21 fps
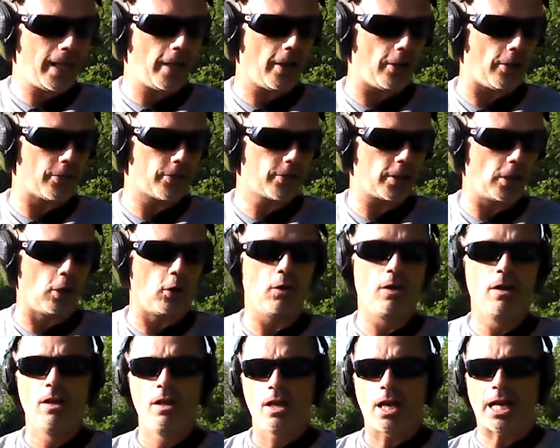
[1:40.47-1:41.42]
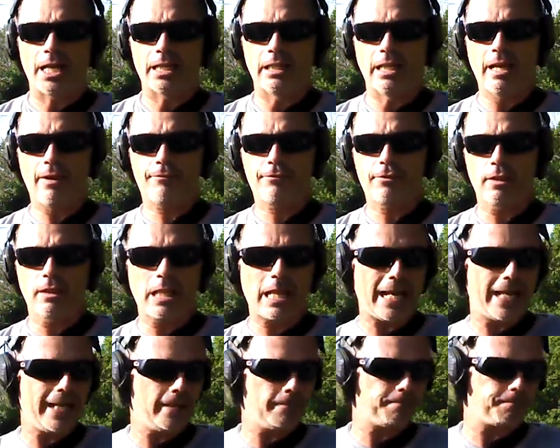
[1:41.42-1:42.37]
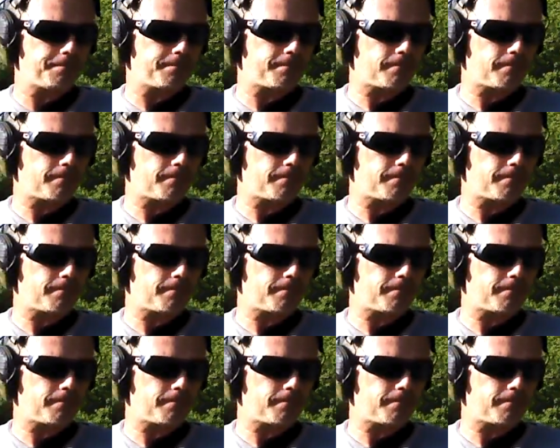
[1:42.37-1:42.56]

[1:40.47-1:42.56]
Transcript: errors. So I left the light,